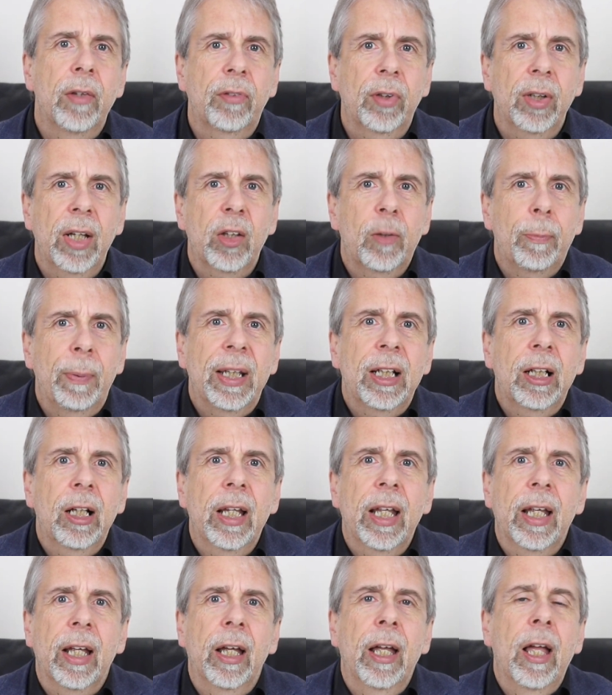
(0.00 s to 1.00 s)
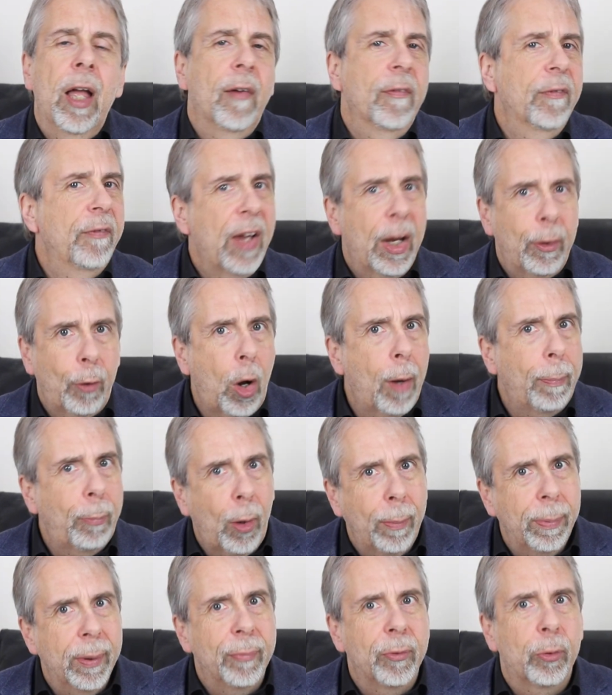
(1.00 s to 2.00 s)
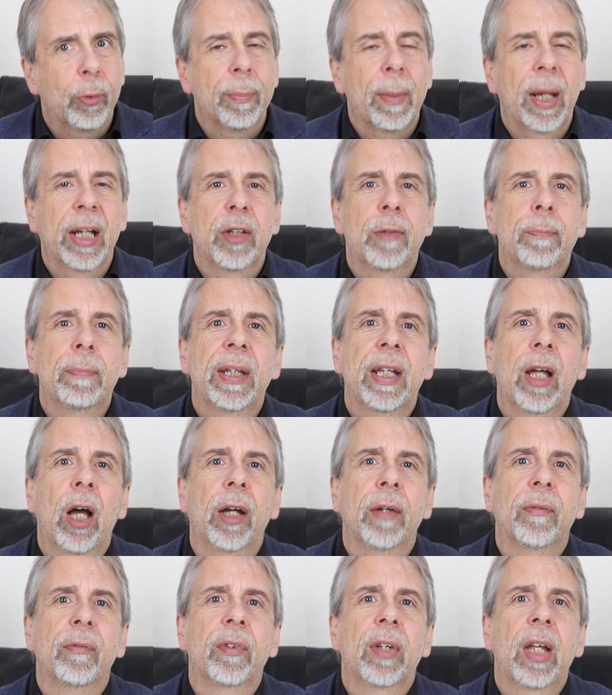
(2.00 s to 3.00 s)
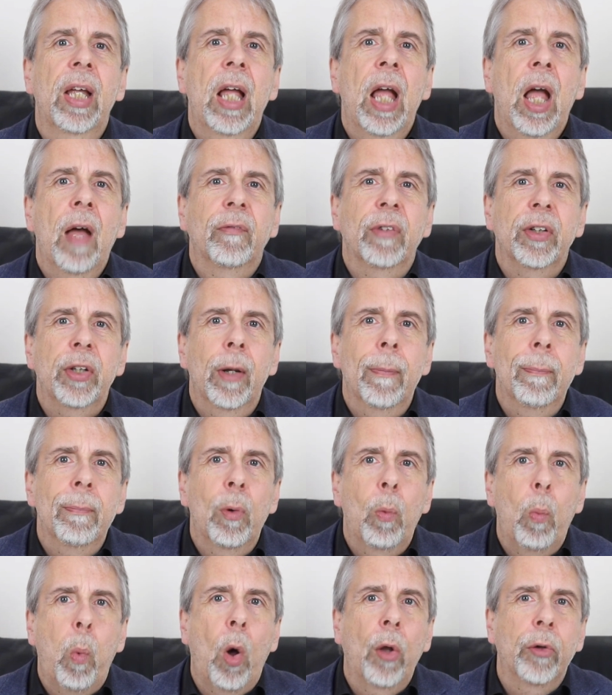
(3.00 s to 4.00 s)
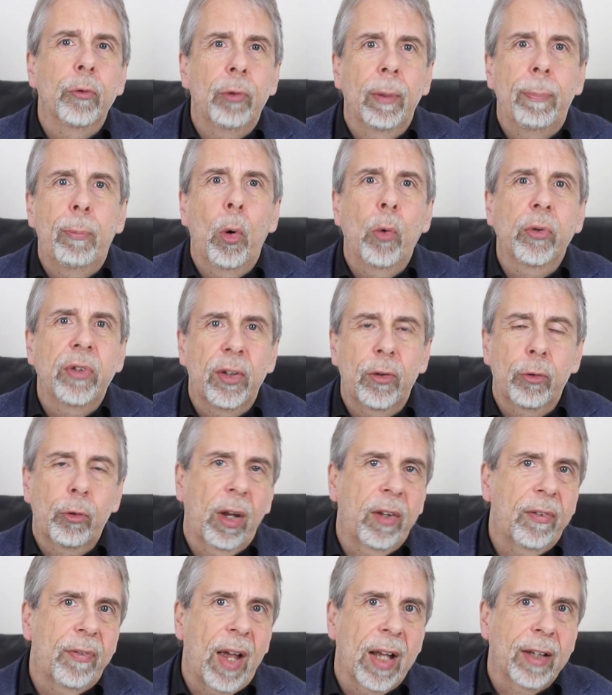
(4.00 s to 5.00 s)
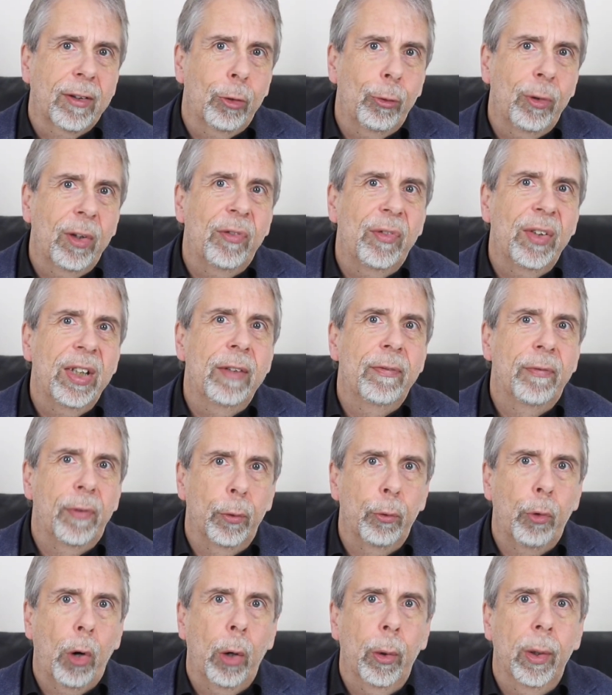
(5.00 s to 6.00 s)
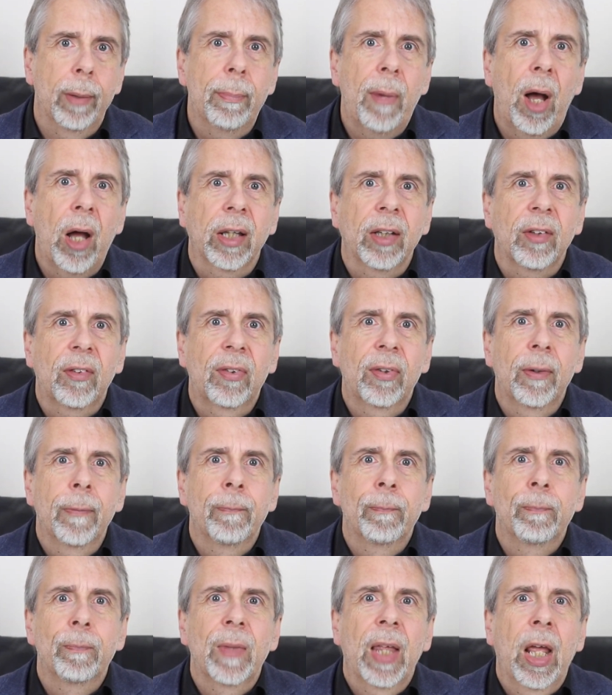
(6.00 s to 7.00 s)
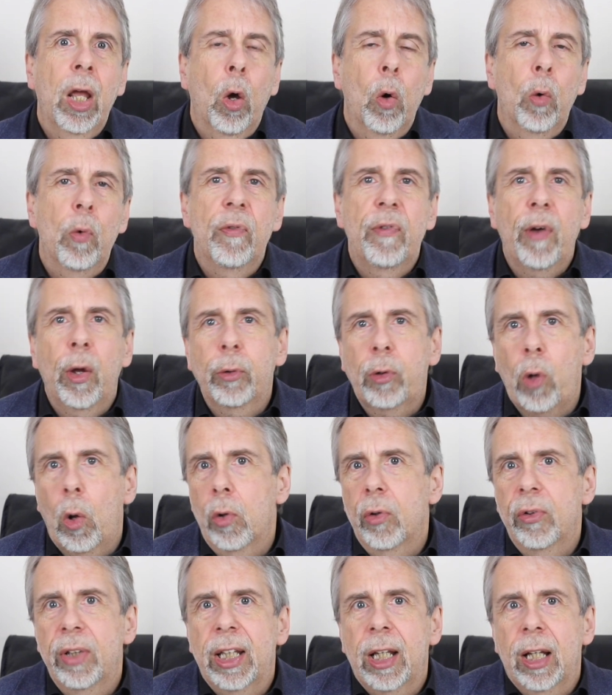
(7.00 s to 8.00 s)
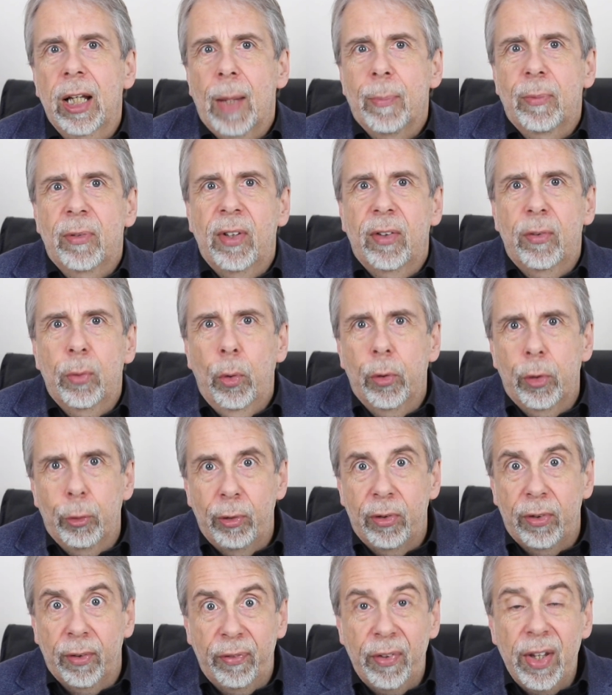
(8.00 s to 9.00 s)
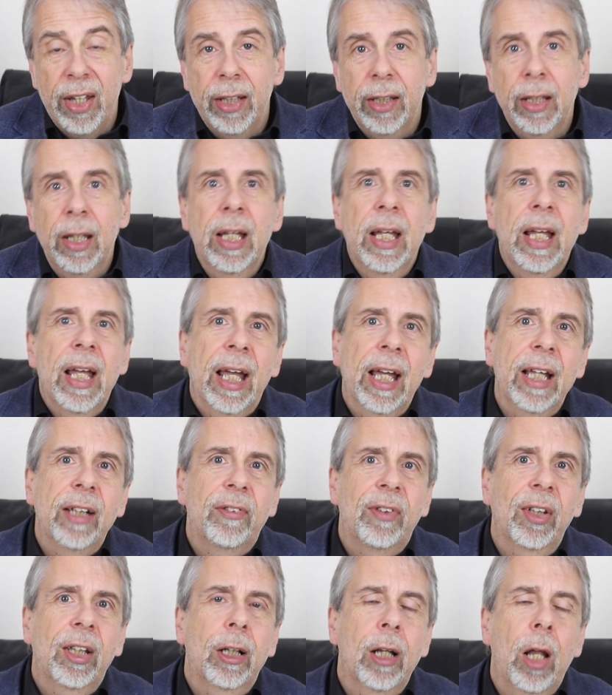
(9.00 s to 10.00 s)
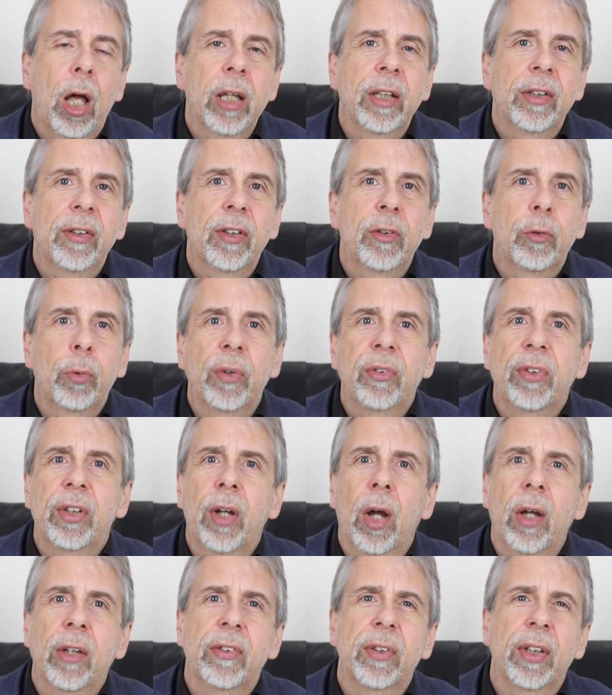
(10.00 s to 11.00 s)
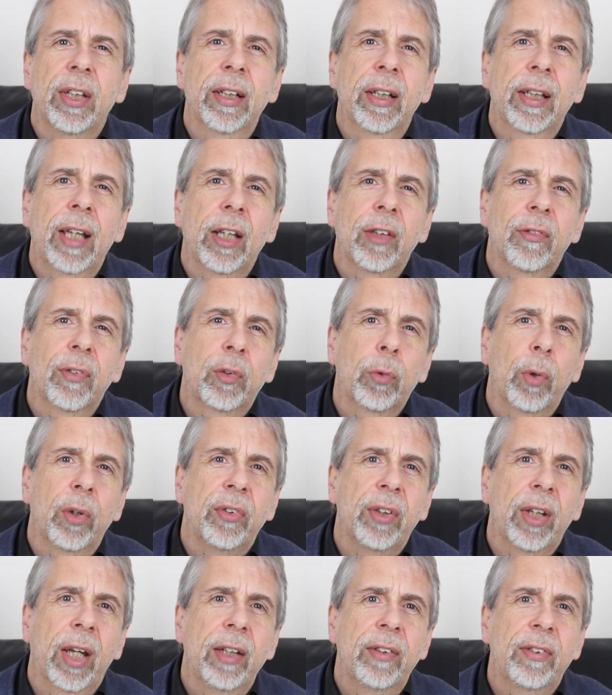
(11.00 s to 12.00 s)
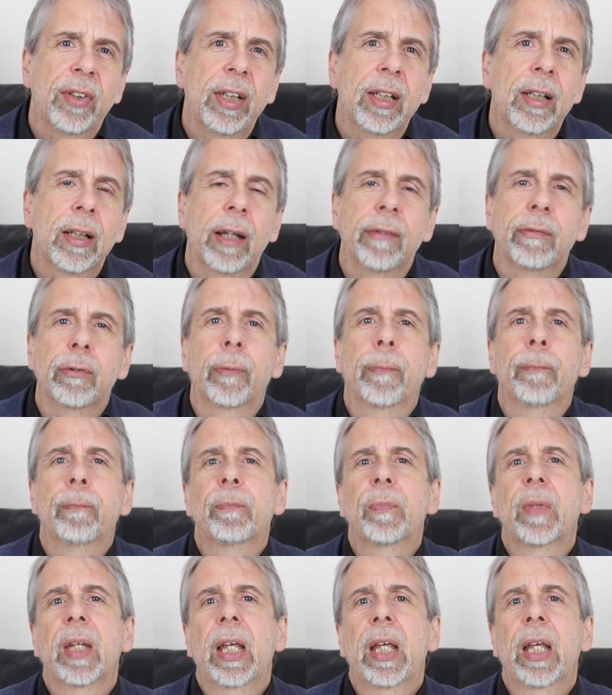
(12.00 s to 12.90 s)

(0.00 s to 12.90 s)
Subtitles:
So let's be clear, there are problems with managed beehives. The number one reported stress factor is the Varroa mite. Although colony collapse disorder is a thing, it declined in 2019 against the 2018 level.